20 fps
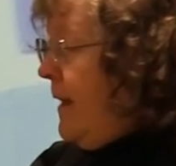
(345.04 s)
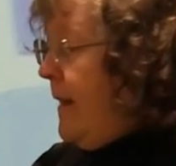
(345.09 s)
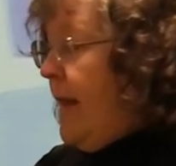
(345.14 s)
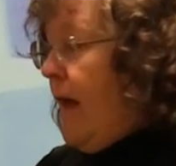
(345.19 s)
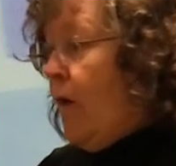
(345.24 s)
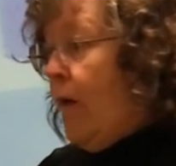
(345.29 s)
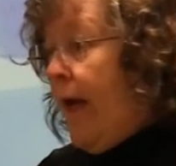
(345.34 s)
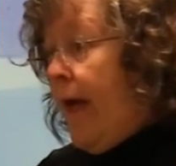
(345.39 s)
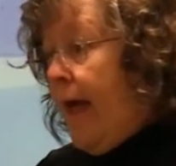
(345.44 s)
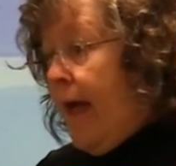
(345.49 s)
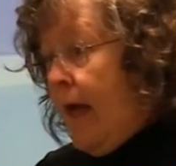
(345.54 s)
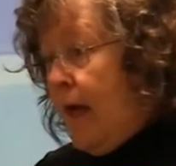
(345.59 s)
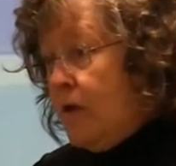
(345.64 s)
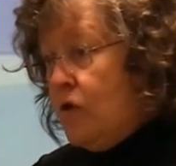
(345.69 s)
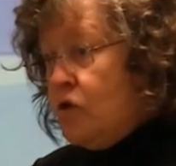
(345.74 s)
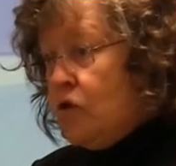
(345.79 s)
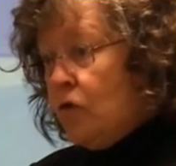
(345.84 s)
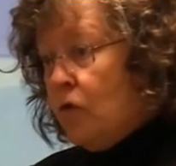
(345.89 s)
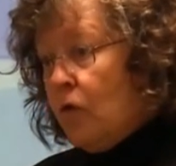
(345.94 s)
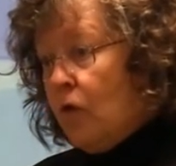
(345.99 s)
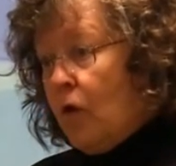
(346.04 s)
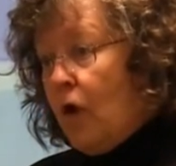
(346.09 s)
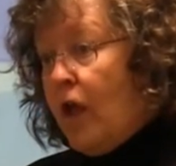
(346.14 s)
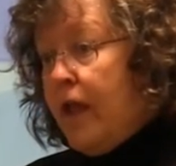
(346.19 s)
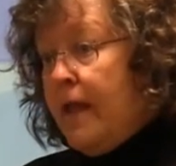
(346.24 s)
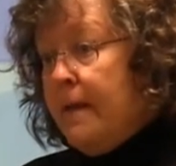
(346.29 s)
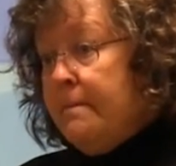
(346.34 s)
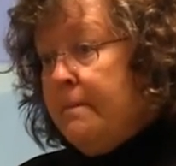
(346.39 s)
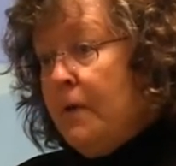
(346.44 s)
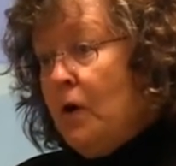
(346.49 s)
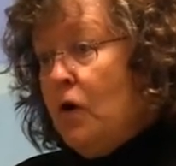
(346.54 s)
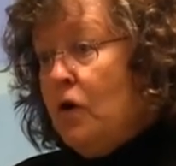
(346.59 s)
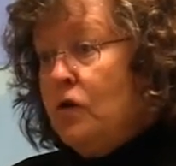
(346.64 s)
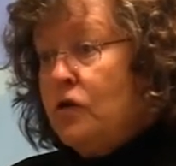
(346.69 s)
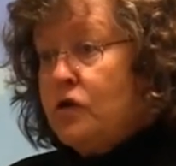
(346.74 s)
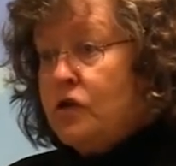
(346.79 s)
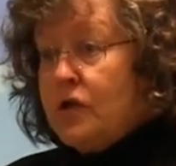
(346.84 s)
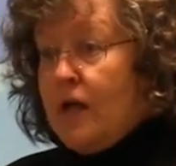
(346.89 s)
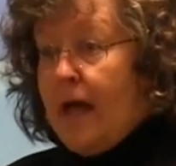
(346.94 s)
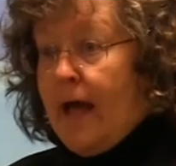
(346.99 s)
Now, Agile
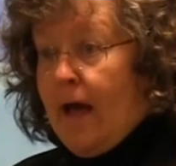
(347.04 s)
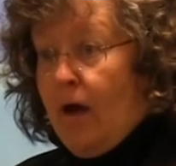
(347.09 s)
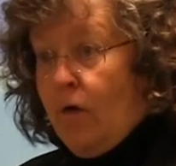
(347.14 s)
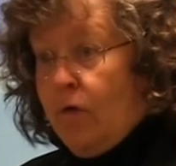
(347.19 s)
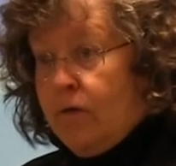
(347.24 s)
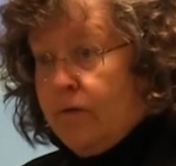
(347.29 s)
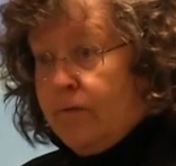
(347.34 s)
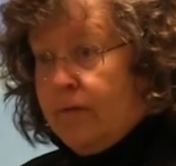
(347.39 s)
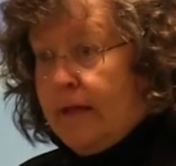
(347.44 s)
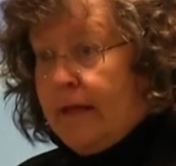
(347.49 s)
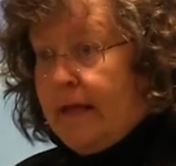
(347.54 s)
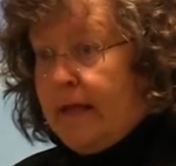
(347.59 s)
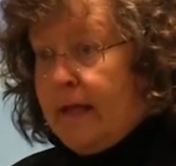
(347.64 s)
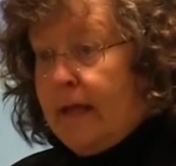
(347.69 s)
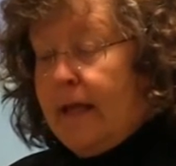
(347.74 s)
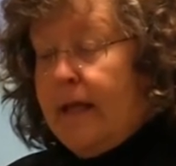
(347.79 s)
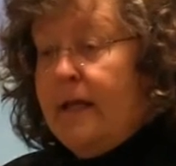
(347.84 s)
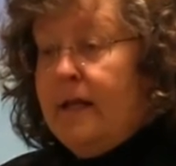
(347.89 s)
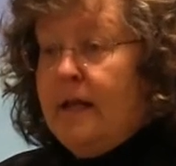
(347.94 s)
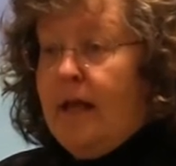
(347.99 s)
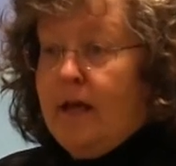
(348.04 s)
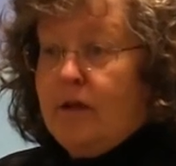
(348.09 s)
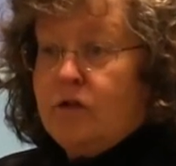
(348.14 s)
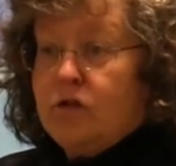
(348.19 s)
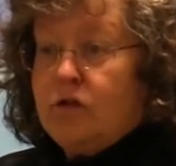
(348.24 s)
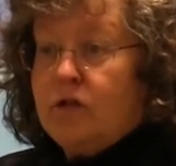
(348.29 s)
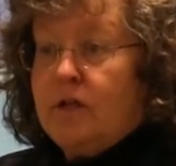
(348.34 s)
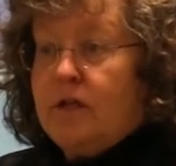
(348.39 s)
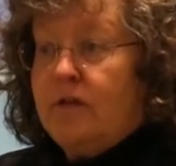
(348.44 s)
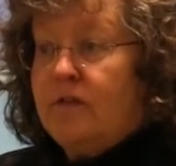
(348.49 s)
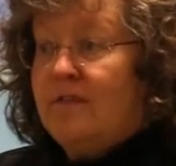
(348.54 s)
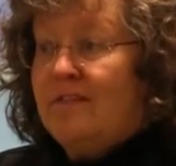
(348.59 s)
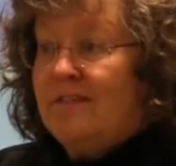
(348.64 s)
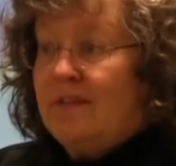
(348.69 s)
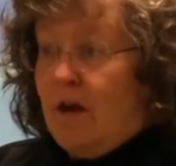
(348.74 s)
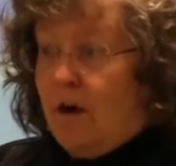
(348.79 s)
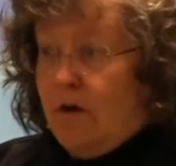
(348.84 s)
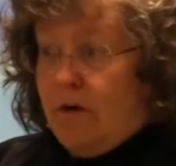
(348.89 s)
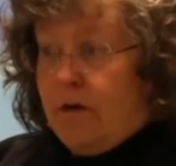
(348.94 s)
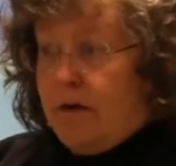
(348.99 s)
emerged out of Lean. Lean actually
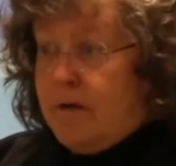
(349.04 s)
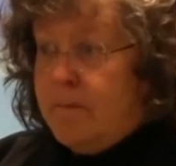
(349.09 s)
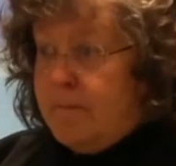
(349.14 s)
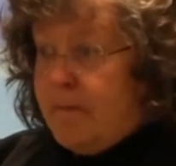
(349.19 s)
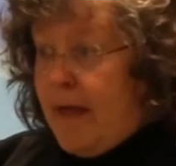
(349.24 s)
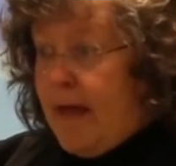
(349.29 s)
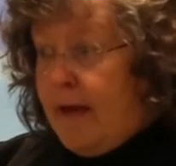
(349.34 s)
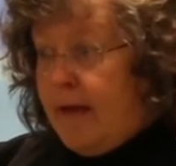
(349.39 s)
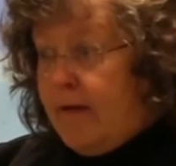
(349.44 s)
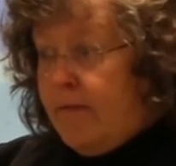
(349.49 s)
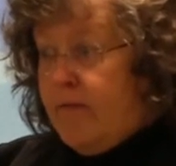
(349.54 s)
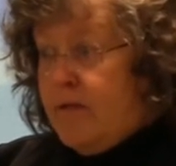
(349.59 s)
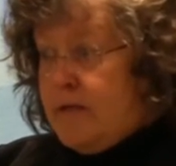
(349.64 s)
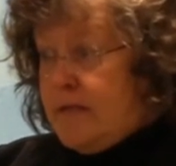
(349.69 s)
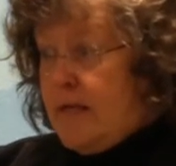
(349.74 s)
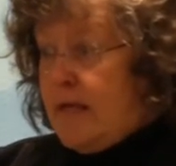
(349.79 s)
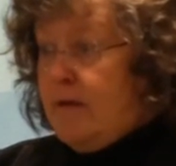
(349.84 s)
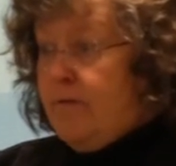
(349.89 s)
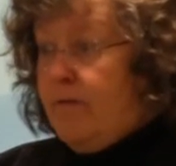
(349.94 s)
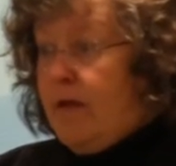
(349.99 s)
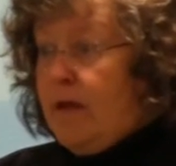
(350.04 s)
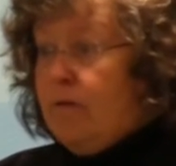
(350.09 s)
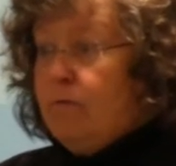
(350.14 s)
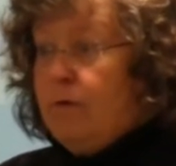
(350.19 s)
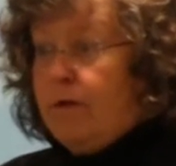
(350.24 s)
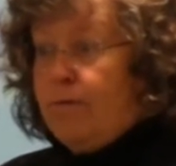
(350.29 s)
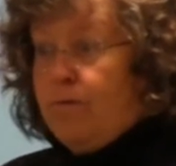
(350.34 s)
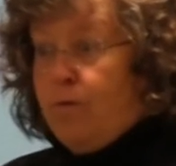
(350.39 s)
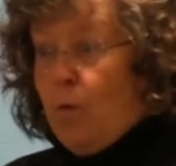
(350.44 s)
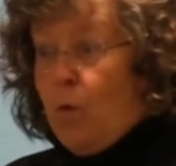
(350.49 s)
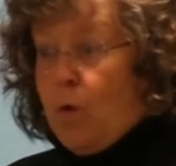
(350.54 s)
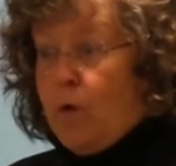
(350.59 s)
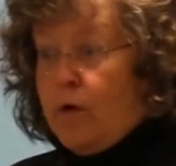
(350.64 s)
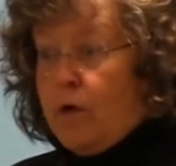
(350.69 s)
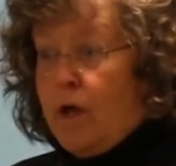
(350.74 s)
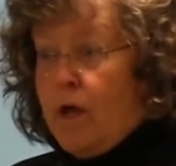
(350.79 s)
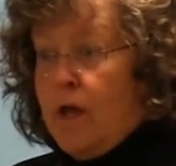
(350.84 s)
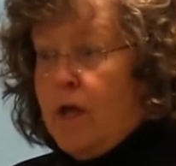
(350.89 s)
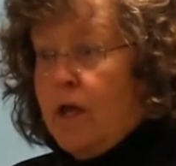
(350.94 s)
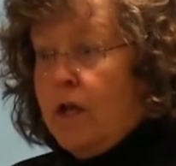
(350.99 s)
started back in the day of Henry
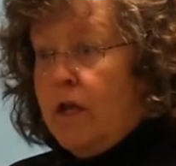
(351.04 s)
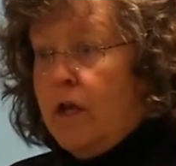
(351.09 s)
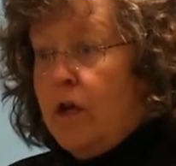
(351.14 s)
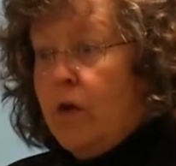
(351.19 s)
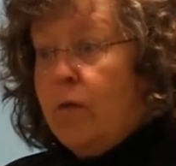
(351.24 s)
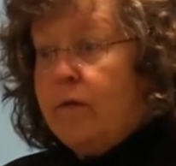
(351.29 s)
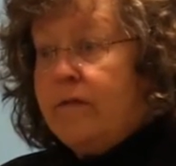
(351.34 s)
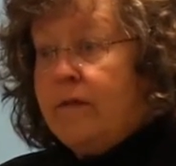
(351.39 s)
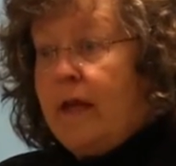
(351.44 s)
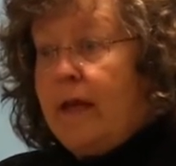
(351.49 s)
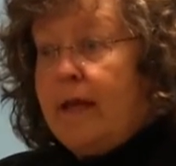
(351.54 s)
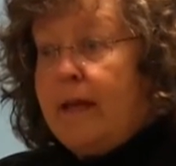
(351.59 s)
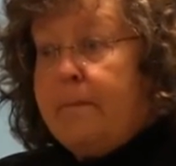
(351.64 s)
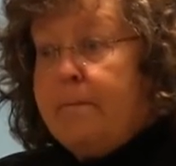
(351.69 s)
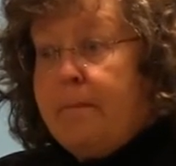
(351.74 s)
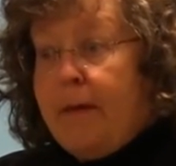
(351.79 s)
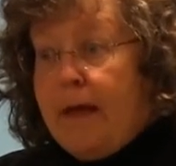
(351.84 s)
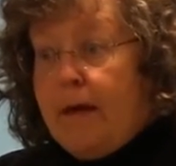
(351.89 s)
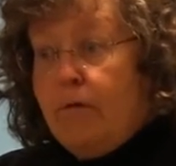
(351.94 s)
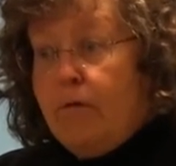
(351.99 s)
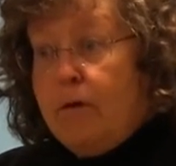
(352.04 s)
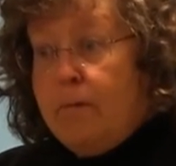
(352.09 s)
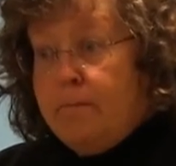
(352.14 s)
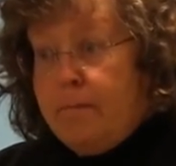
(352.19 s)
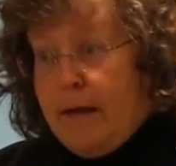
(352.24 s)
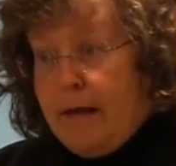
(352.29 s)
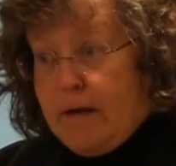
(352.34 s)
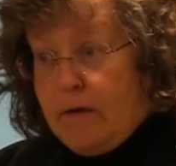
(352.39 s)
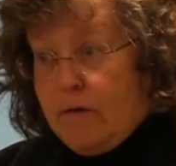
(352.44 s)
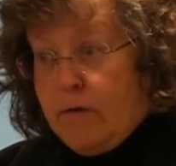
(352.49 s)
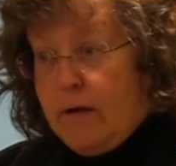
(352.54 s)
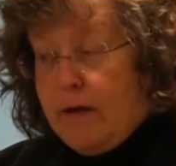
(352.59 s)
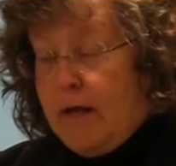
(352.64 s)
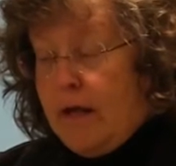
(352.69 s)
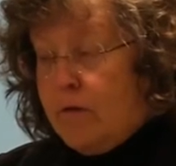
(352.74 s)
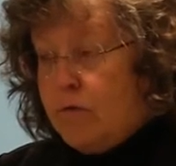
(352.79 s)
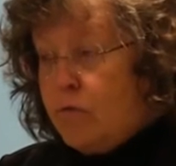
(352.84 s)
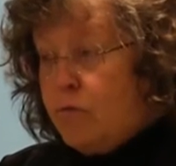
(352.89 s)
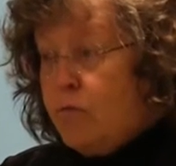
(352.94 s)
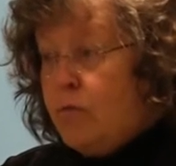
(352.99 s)
Ford. You know, it's getting better and better and
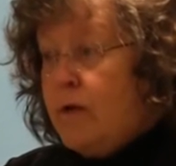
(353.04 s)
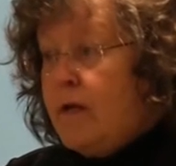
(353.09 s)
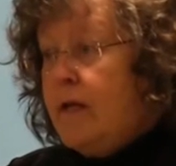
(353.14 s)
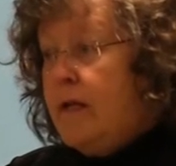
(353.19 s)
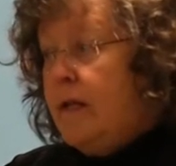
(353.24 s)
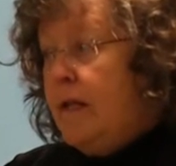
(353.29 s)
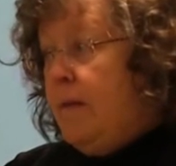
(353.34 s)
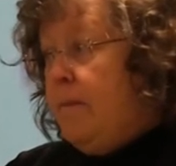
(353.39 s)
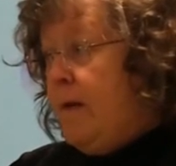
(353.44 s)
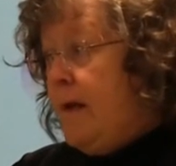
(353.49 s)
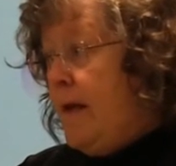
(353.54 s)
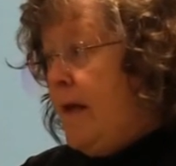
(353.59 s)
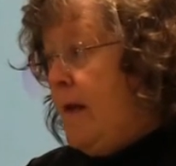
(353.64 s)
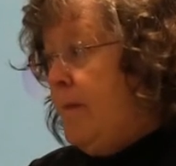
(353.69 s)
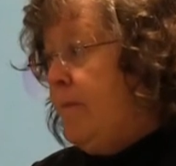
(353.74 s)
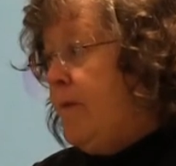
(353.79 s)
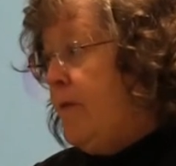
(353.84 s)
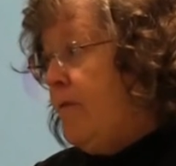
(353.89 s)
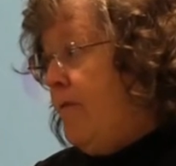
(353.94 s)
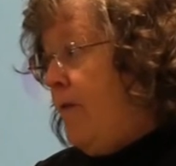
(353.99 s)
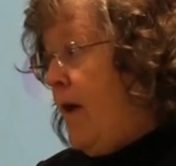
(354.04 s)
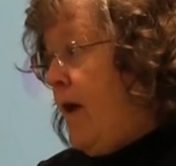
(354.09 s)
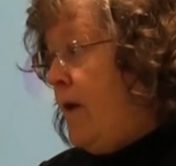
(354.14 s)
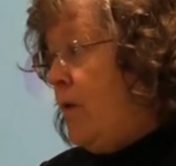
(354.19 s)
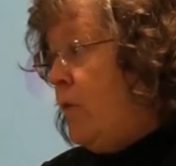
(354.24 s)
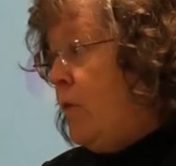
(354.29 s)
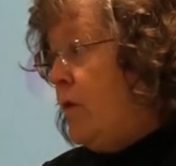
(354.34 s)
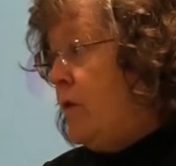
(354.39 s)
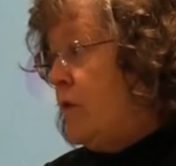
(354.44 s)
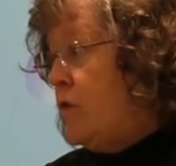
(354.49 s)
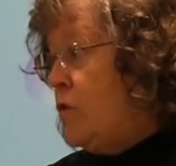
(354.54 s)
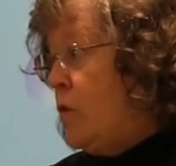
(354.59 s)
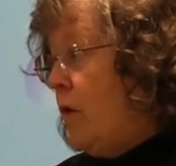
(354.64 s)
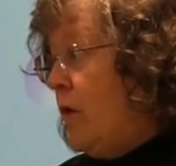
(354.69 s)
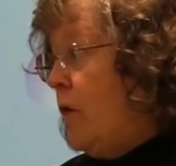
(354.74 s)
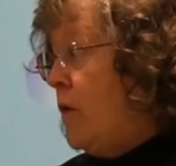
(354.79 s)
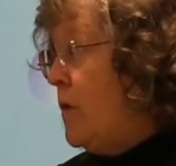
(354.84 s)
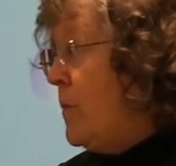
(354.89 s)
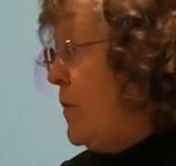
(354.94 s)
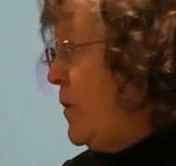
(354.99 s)
has really been amplified with the
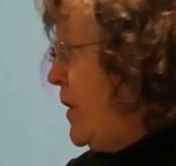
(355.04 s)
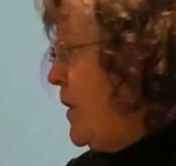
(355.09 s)
Toyota